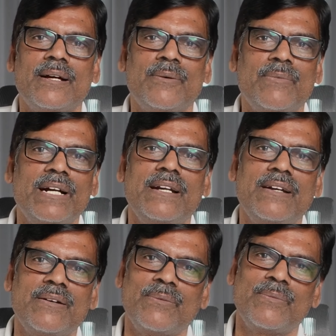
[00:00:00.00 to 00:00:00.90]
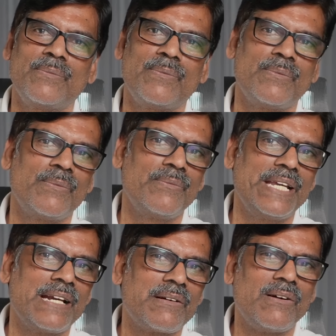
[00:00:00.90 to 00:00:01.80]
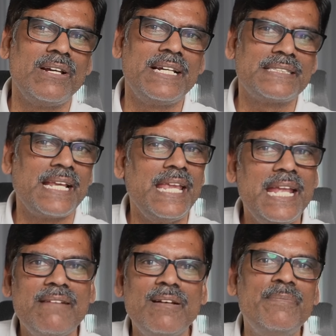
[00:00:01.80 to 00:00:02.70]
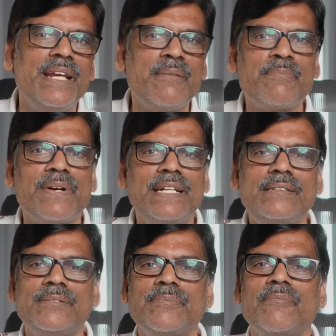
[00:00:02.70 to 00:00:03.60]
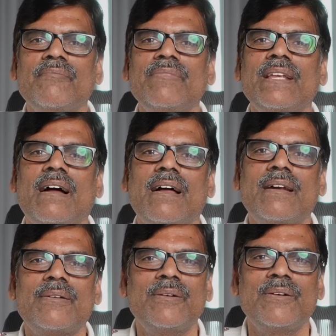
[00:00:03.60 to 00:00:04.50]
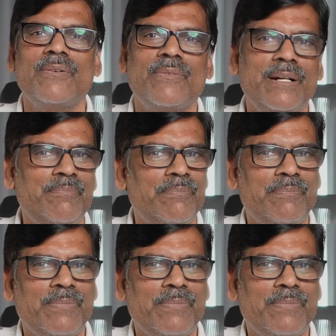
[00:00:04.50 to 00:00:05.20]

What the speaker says: What we can call it as an equilibrium point, or what